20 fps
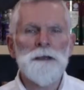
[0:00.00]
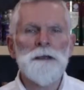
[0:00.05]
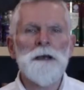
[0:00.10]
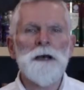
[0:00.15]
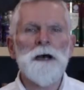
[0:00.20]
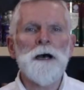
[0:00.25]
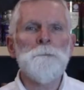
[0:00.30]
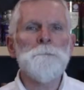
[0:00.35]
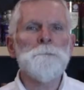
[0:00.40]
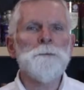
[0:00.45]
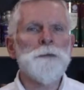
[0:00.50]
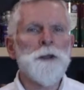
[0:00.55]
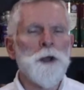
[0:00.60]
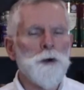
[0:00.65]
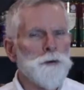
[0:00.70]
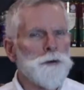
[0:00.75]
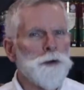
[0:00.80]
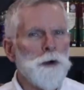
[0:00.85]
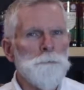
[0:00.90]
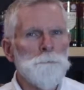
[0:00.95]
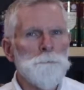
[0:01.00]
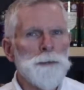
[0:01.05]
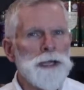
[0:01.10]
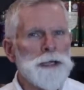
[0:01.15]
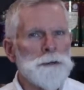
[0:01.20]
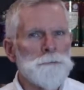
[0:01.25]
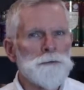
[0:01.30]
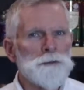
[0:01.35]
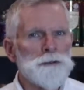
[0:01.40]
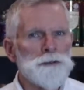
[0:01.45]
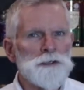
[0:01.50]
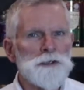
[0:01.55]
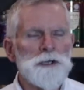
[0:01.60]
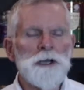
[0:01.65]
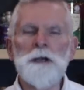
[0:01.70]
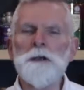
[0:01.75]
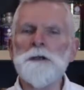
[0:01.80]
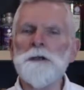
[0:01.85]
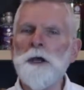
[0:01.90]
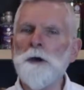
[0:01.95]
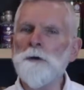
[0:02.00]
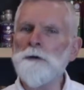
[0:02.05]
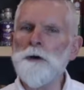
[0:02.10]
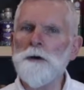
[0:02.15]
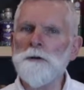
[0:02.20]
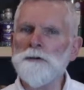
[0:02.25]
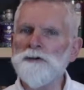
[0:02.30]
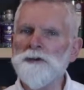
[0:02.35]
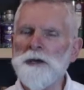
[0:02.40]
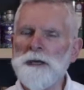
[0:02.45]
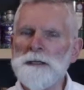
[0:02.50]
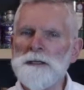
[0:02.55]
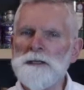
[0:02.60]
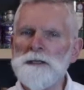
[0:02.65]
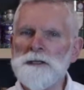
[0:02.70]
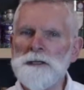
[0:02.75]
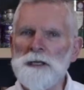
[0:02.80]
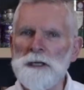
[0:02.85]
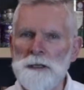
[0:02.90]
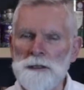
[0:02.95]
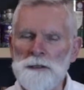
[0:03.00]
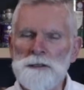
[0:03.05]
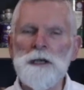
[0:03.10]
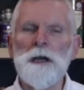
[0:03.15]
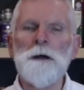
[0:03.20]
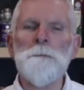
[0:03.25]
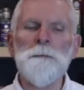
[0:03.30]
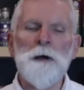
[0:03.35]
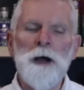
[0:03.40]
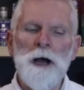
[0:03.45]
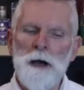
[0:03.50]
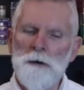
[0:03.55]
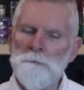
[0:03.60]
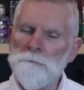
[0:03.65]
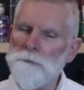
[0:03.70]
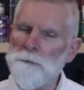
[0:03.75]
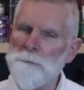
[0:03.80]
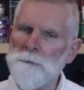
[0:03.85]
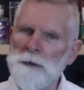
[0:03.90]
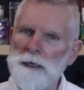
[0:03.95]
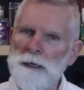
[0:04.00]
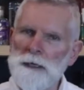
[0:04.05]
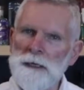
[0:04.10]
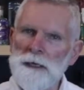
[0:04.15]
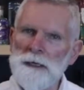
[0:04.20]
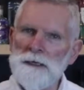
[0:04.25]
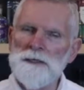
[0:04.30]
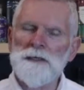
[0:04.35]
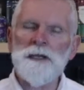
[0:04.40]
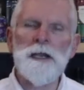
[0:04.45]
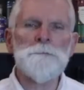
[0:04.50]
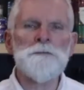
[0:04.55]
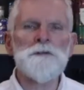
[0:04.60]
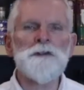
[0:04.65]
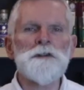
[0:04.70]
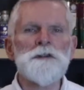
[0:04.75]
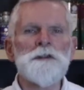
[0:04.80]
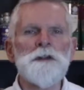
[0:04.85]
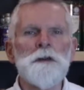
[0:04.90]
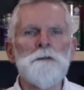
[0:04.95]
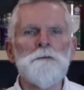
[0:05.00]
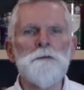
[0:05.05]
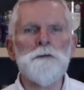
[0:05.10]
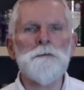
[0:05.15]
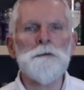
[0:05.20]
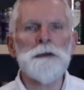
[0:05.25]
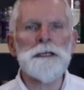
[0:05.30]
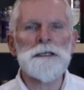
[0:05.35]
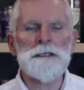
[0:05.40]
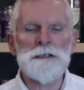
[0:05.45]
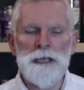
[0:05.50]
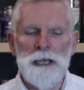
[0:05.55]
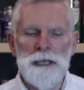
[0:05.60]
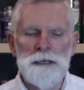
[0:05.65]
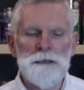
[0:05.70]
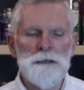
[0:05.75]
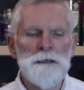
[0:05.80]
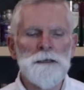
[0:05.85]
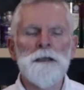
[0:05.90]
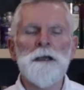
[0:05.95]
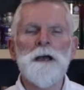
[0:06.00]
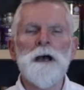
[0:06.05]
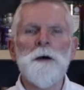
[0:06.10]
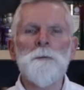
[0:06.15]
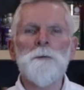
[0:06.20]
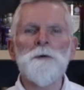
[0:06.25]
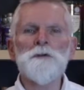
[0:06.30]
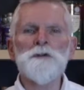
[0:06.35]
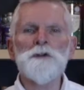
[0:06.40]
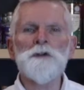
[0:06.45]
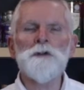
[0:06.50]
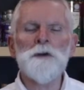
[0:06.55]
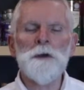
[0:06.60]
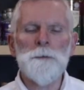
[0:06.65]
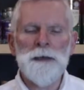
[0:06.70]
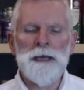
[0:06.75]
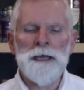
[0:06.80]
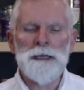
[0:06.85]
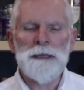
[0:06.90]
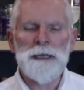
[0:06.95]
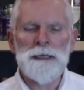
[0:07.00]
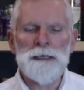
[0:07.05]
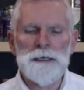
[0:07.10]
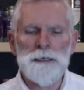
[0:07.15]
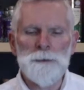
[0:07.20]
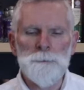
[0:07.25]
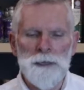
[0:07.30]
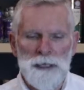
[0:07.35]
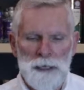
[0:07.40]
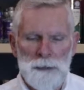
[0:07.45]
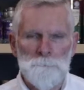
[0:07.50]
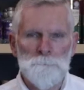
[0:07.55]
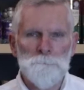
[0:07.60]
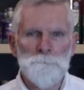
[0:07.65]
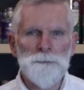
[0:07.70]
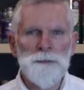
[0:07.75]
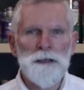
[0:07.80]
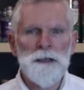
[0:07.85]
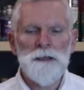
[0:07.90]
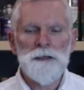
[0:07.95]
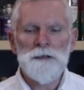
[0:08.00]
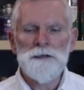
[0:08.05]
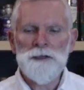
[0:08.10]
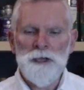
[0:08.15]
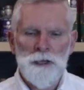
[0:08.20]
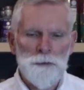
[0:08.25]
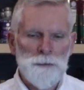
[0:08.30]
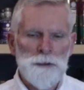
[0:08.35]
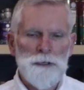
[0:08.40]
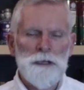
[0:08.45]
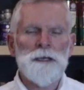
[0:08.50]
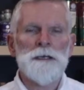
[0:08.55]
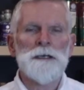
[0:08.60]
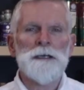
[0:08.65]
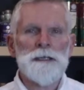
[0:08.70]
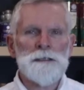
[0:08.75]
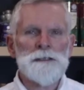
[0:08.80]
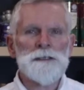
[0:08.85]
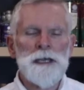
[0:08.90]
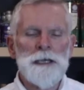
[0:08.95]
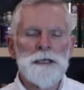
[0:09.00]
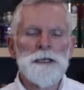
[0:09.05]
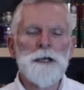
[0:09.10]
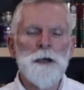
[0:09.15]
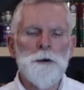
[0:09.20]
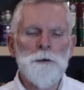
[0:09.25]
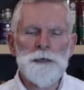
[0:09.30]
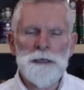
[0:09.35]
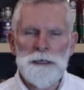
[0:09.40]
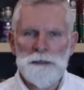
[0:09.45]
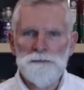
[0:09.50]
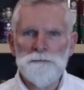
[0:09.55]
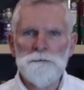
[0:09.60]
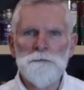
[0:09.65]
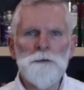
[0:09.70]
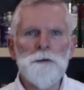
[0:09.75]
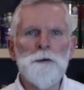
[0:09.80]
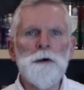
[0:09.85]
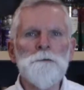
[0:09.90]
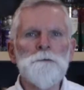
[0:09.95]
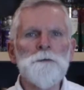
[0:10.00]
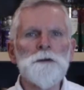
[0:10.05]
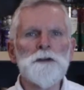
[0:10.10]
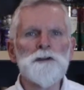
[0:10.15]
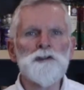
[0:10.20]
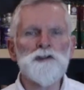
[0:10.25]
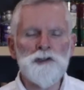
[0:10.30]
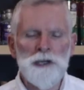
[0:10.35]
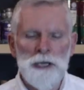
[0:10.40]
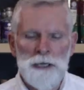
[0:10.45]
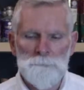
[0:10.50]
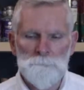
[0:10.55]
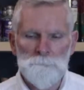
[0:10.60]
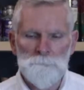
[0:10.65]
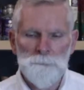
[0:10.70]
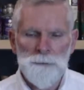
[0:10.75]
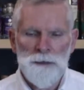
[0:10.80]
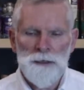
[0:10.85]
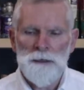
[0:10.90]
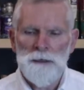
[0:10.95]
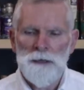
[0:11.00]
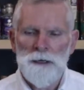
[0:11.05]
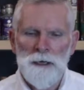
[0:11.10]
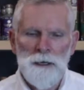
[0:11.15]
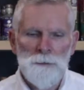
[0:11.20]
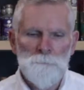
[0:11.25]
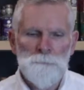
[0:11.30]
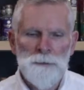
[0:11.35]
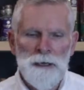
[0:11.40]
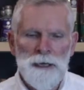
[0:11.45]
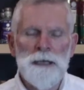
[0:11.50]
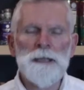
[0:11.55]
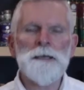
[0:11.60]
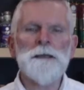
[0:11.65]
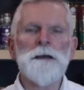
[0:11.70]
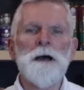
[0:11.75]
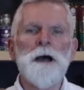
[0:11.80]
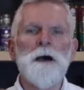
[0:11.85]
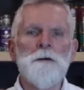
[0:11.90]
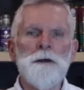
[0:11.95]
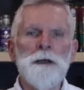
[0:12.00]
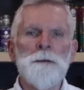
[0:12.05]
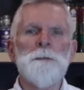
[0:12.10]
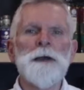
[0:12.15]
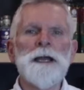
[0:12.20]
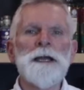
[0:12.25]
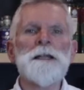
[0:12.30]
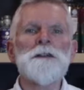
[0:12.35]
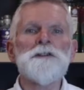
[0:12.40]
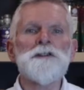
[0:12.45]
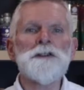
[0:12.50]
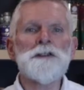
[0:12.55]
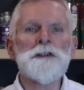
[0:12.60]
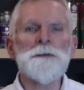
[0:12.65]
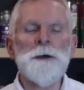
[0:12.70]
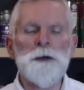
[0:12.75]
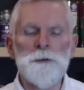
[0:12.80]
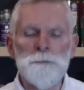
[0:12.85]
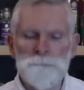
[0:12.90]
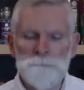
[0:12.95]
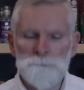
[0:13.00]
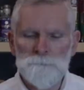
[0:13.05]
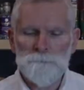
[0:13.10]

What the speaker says: No compounders and no contract distillers, apart from the exceptions that I've already said, and we'll talk about that in a minute. So let's get going. Let's review our first gin, and I'll come back in just a moment.